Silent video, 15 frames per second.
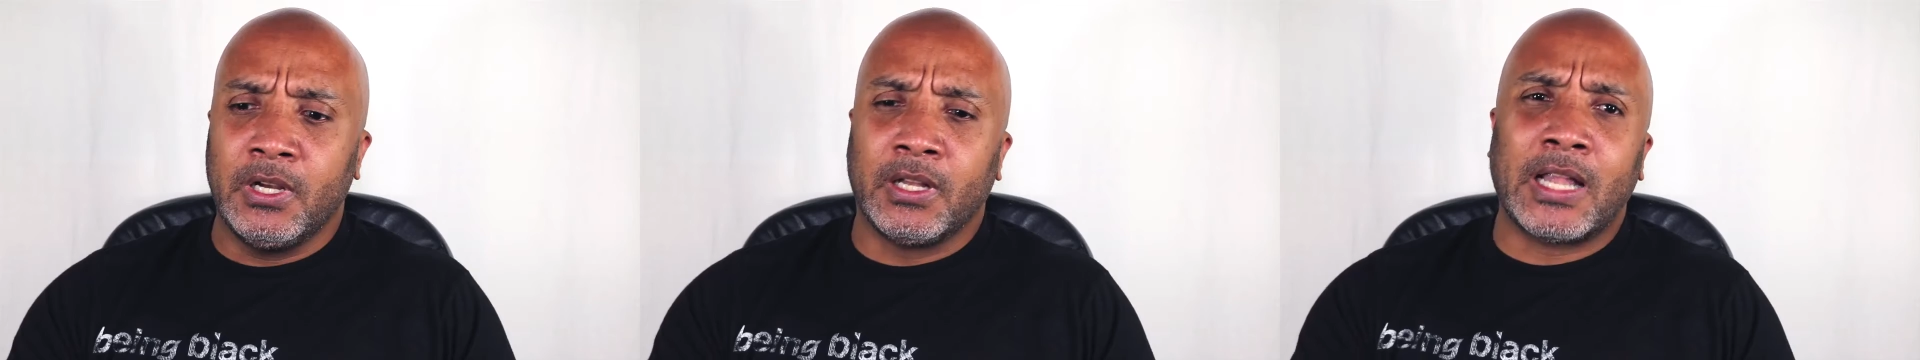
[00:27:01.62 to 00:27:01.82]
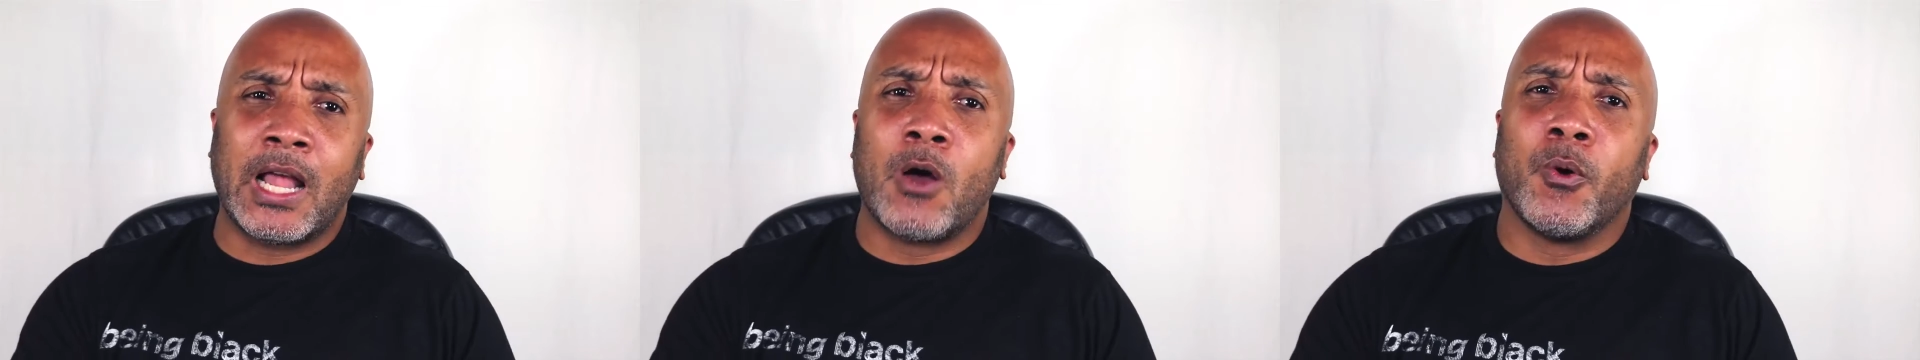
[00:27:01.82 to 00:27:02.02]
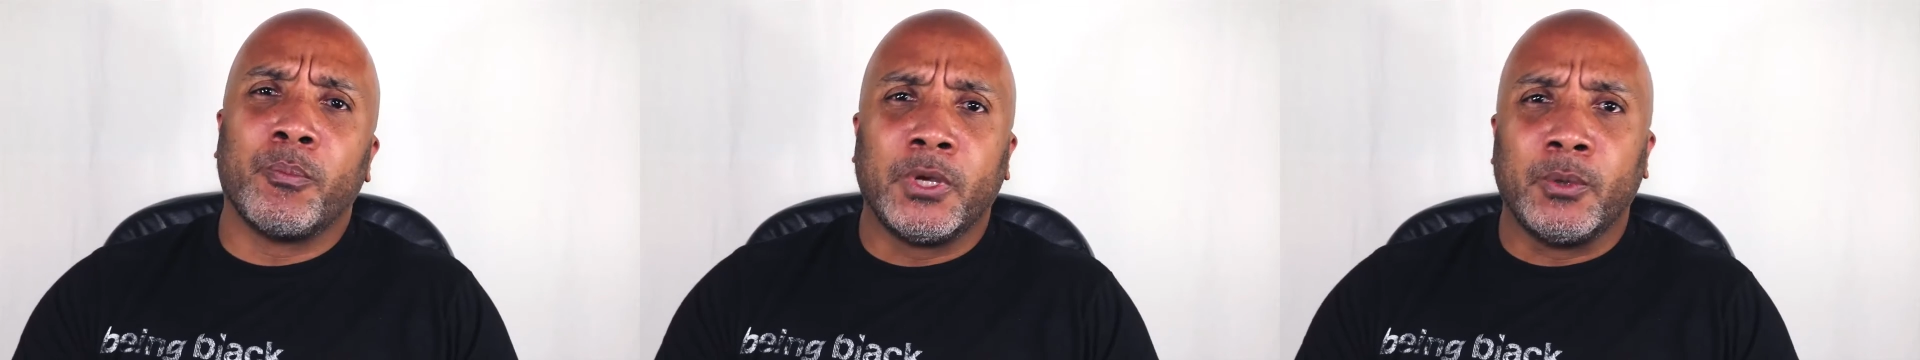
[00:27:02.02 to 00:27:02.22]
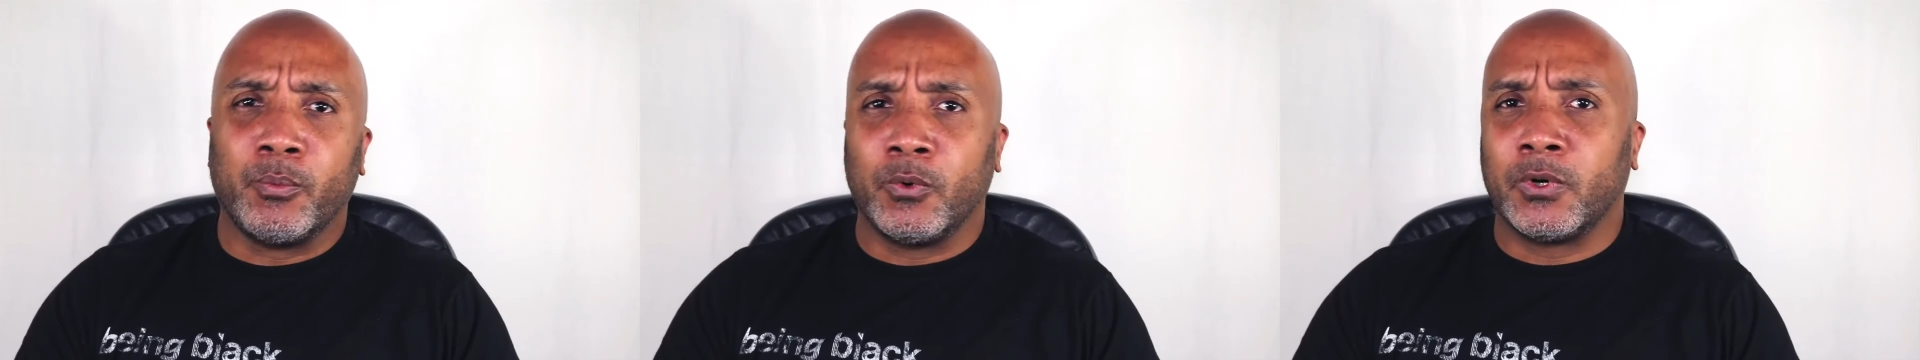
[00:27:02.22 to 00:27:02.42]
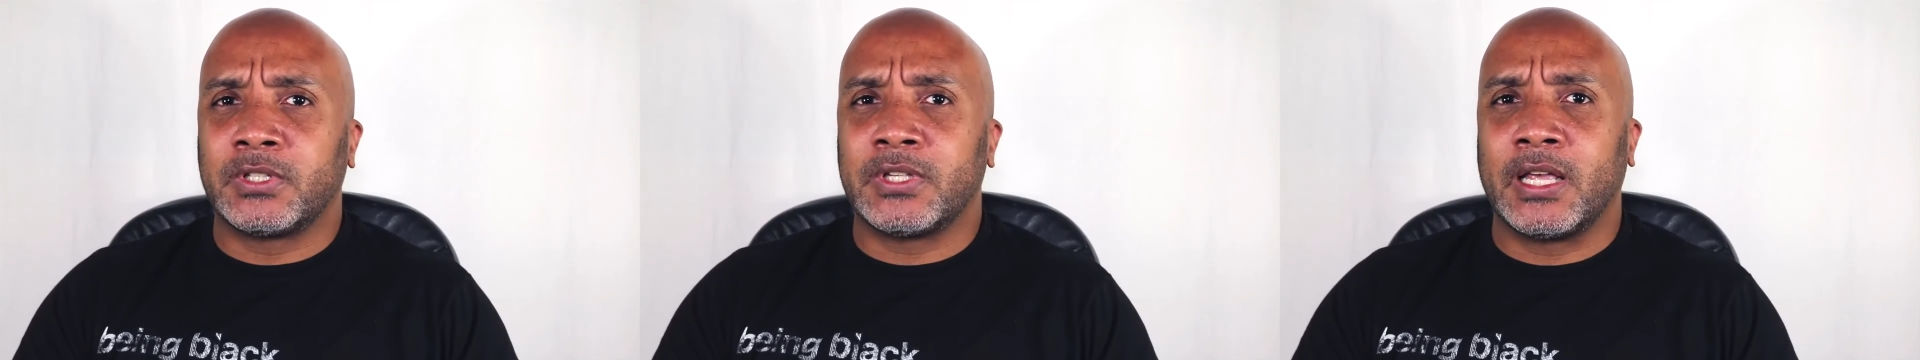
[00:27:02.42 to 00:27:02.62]
allowing
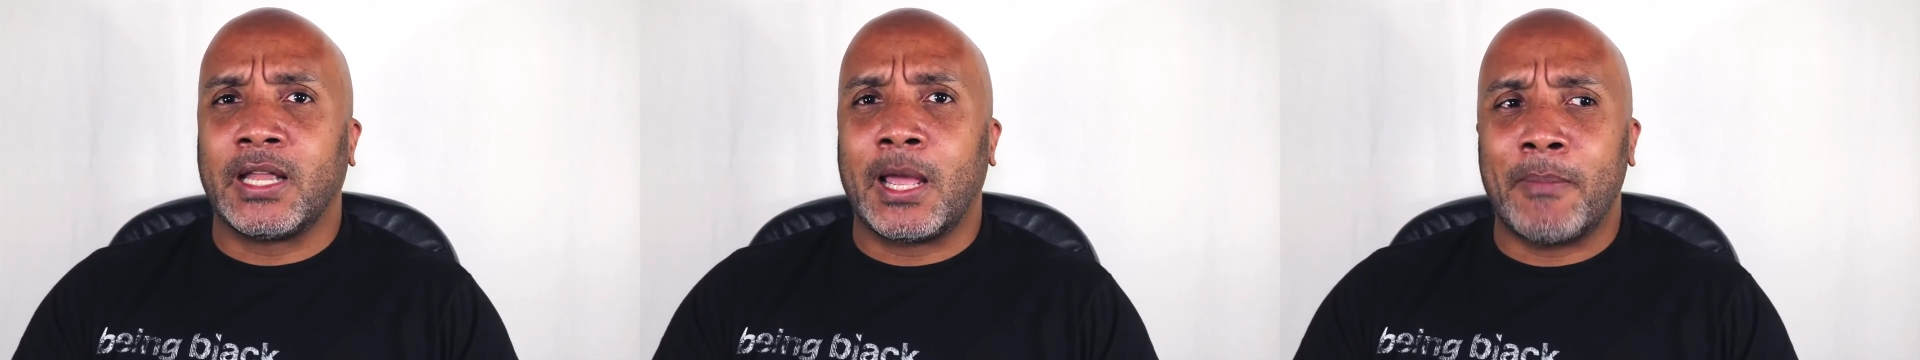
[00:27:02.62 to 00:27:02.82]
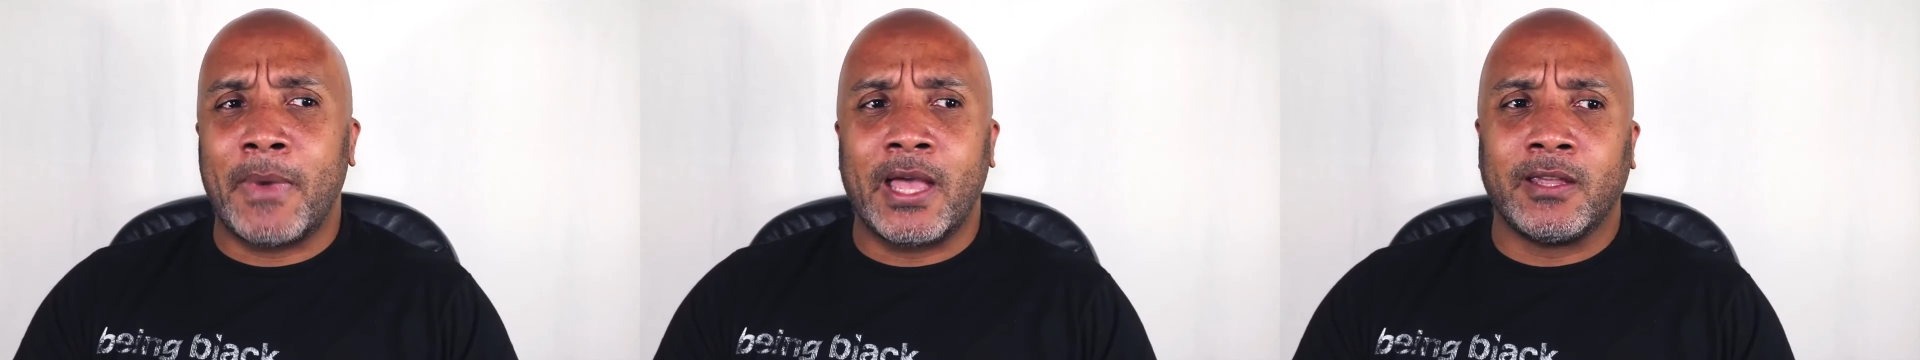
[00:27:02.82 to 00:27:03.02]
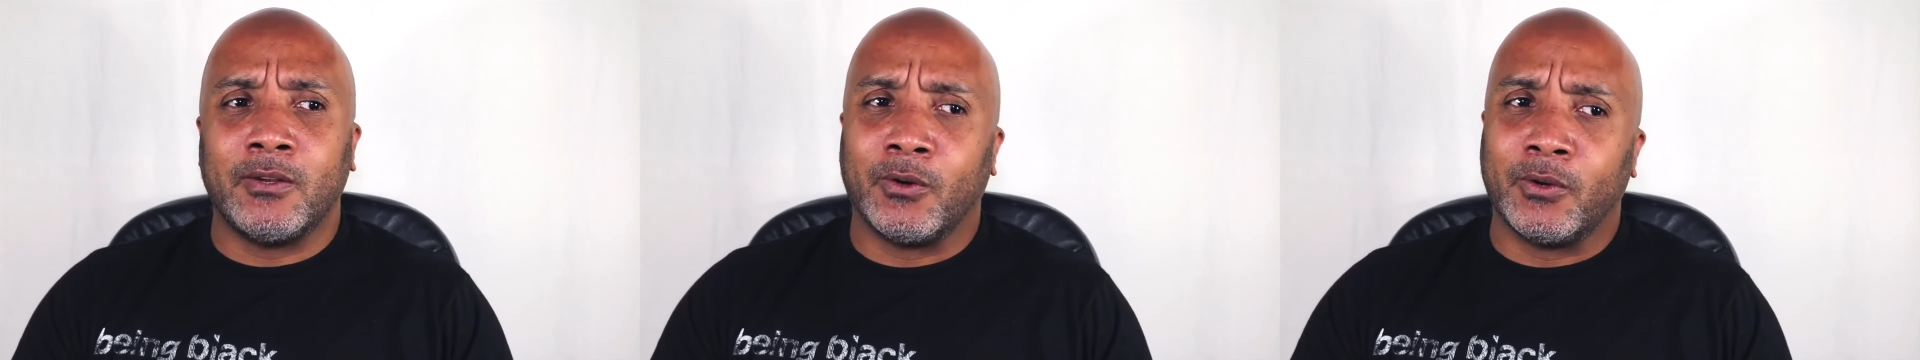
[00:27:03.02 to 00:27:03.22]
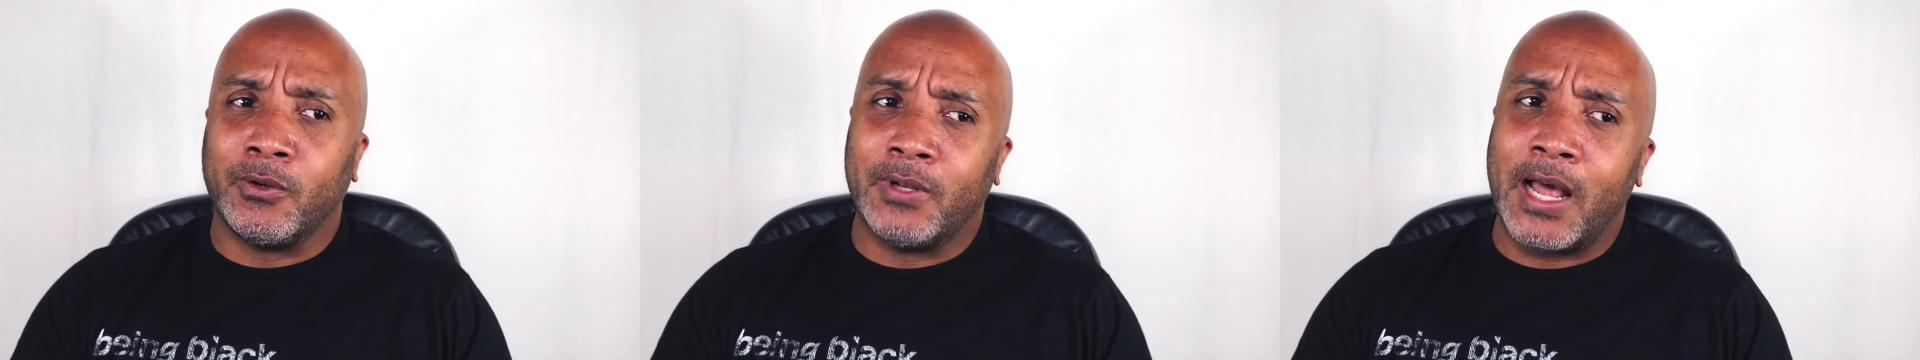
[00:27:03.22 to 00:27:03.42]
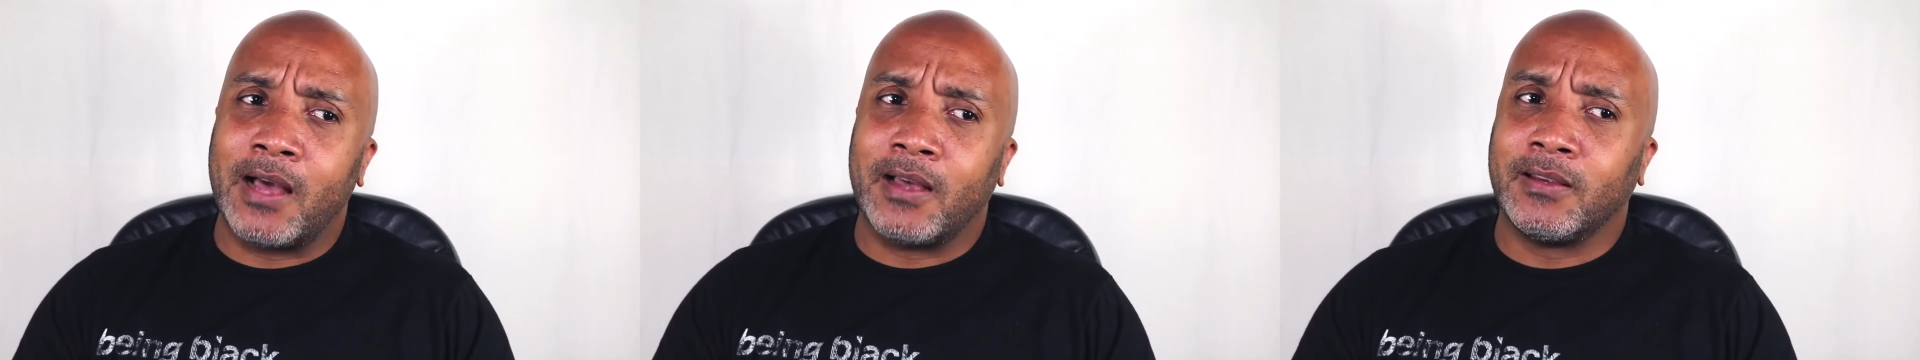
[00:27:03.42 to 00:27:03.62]
people to say, like, man,
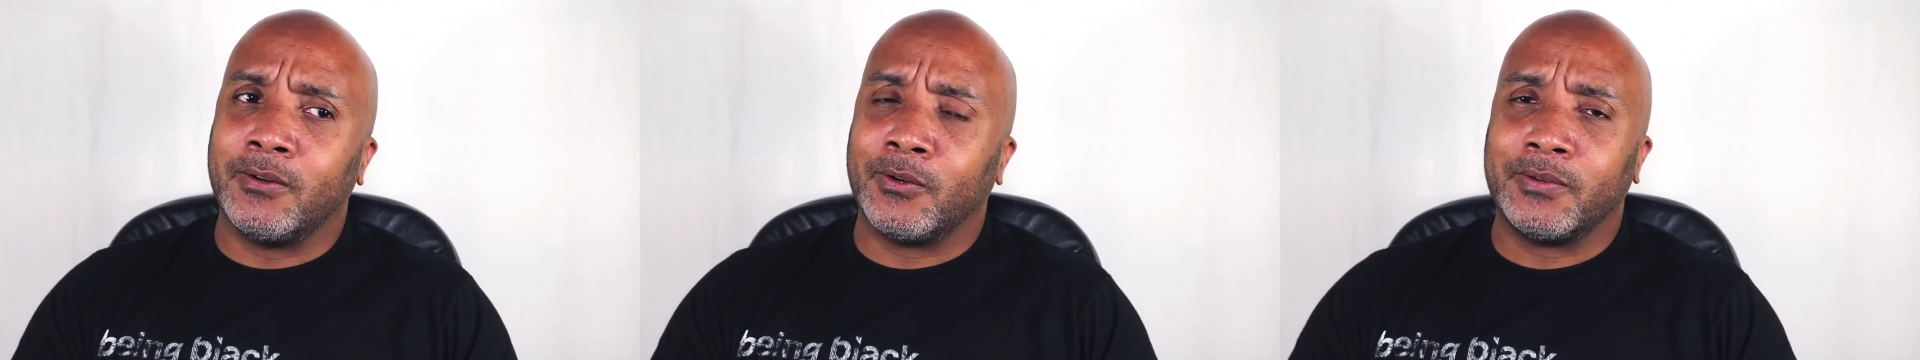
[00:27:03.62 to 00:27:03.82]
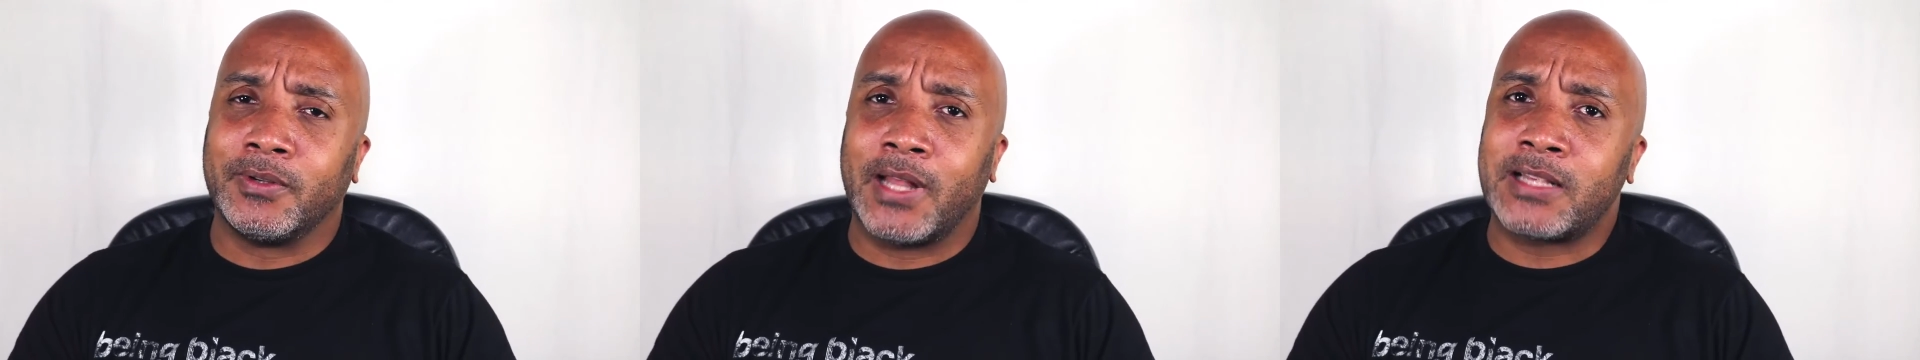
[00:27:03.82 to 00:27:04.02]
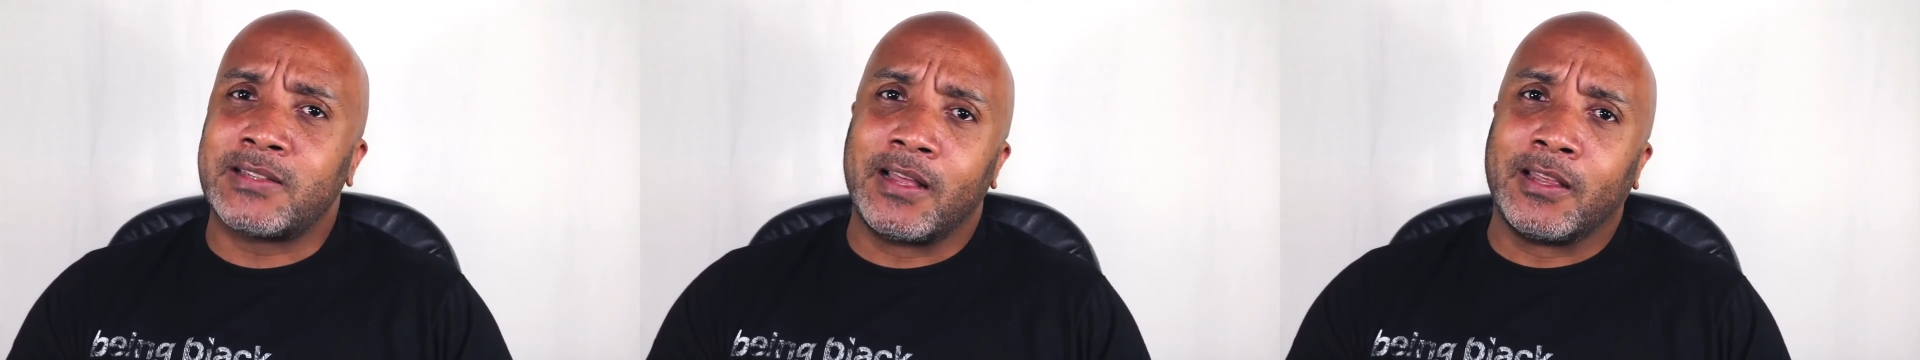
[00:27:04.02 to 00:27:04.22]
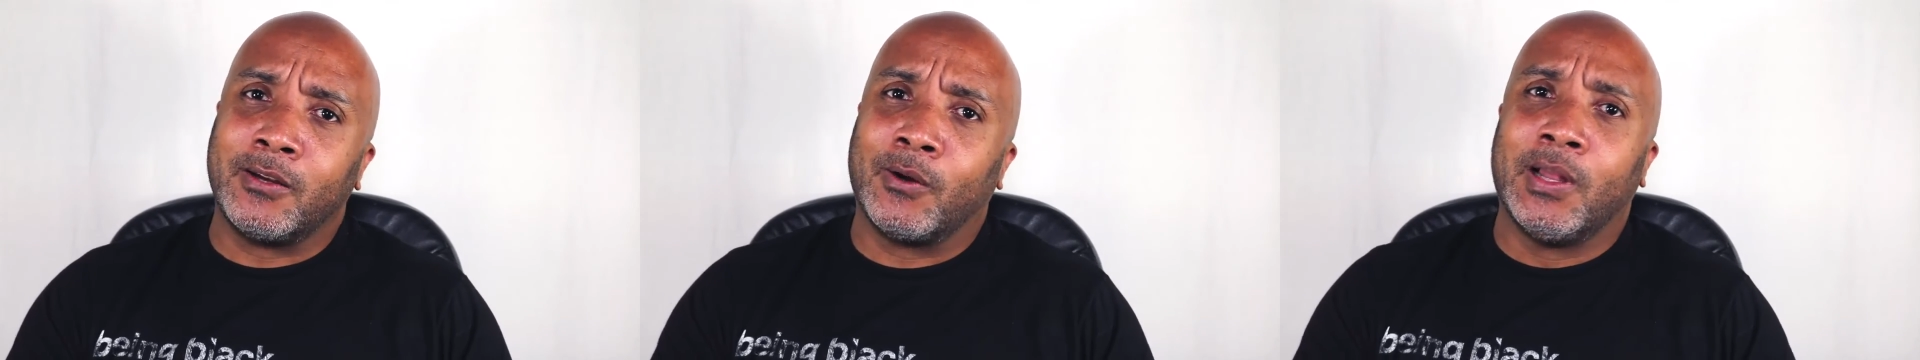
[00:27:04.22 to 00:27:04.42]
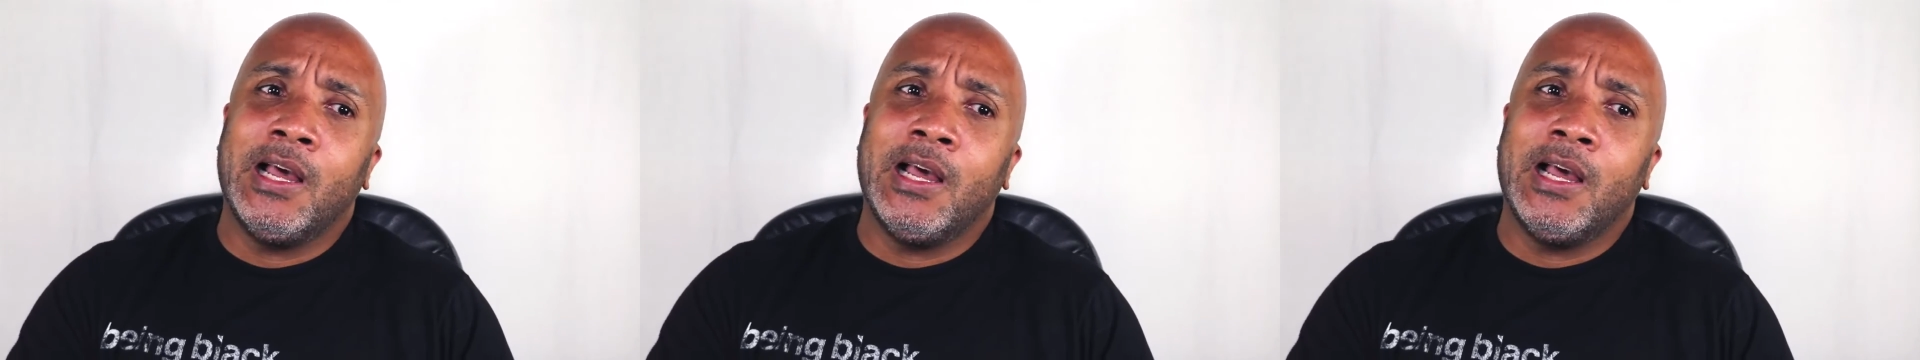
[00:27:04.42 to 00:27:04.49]
you're not, that's not,